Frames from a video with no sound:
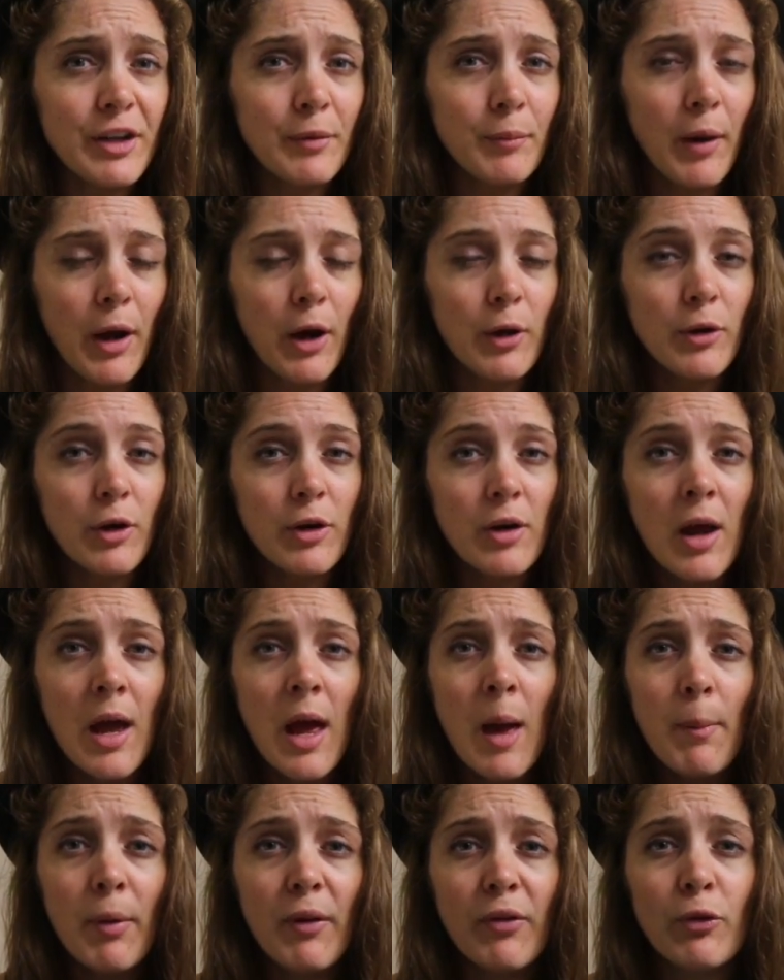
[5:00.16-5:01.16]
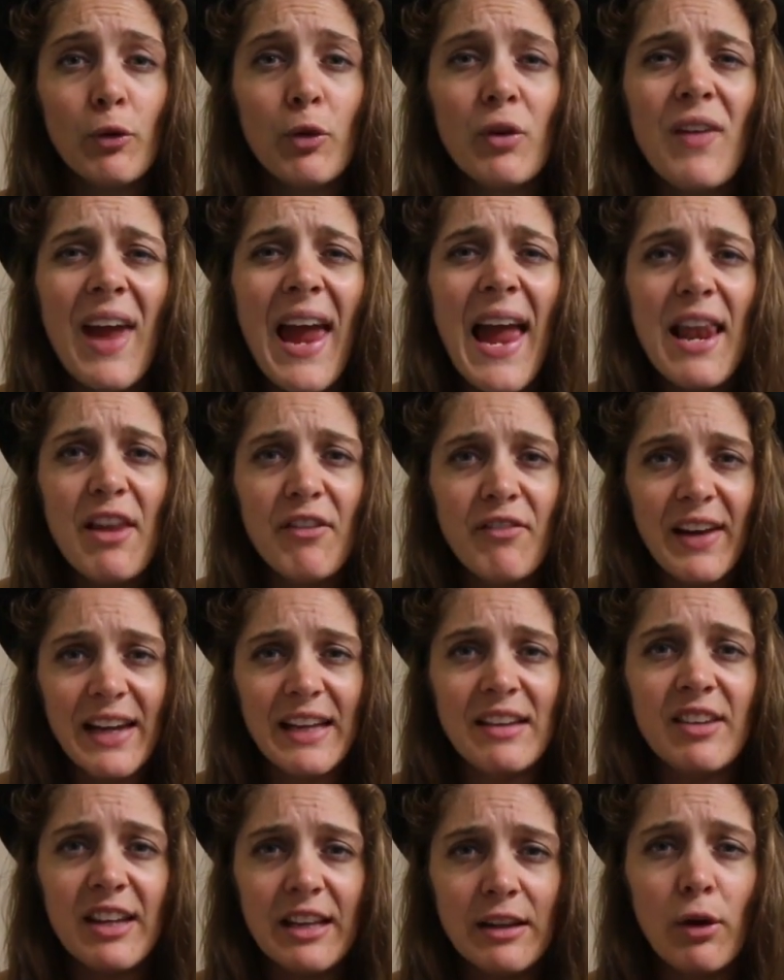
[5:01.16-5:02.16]
component, but sort of
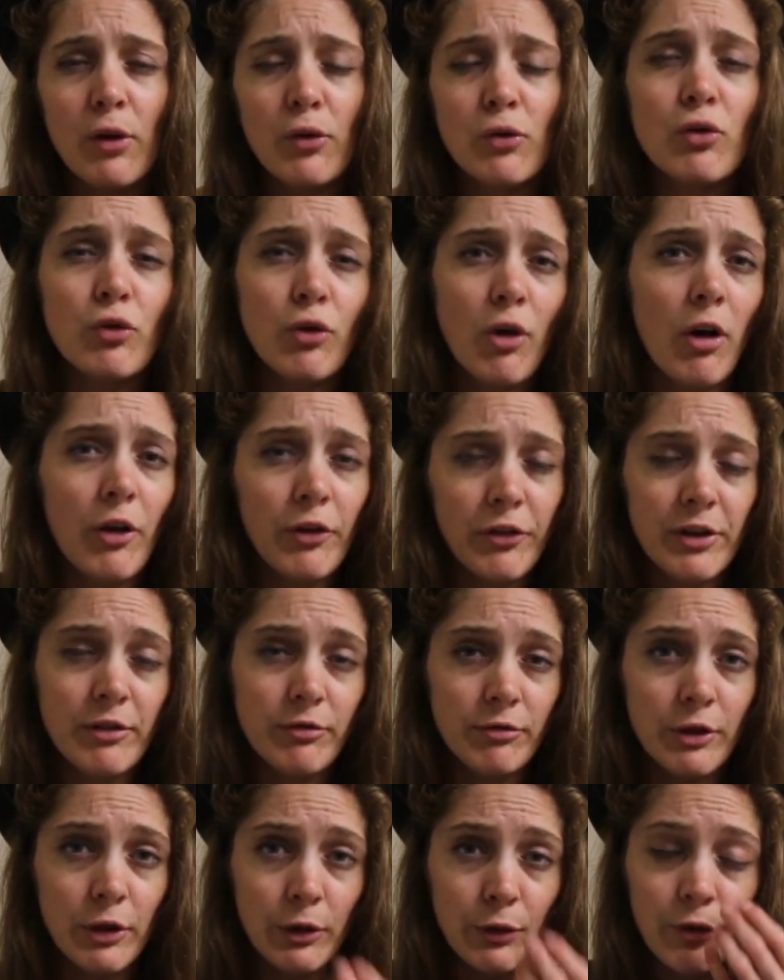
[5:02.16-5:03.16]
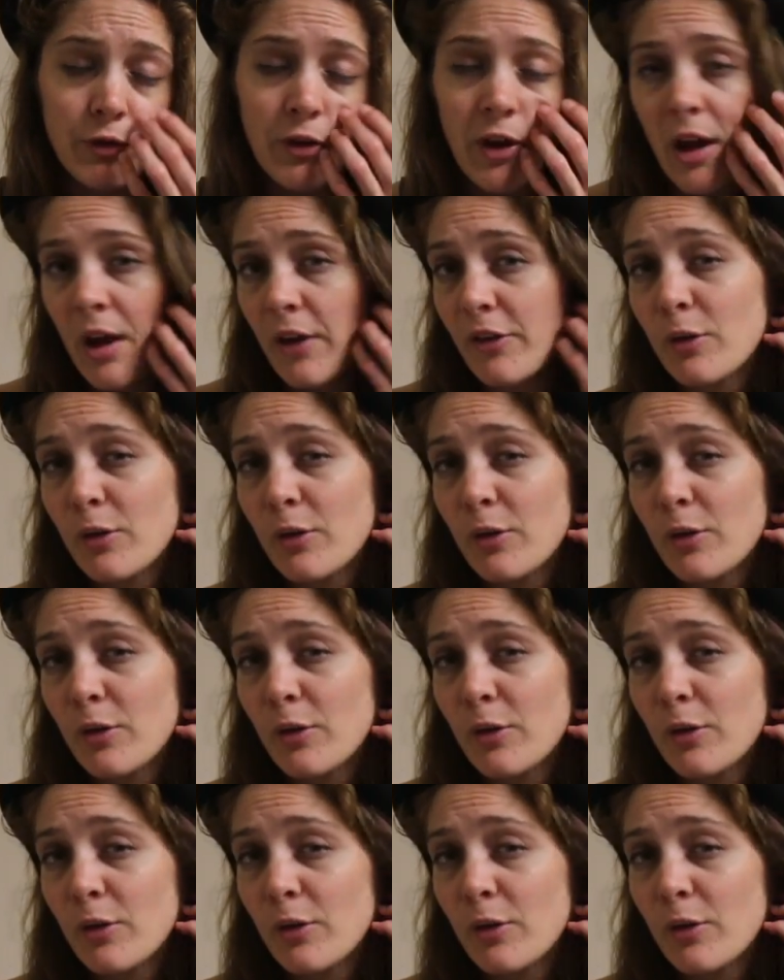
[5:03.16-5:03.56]
elevating those grassy roots.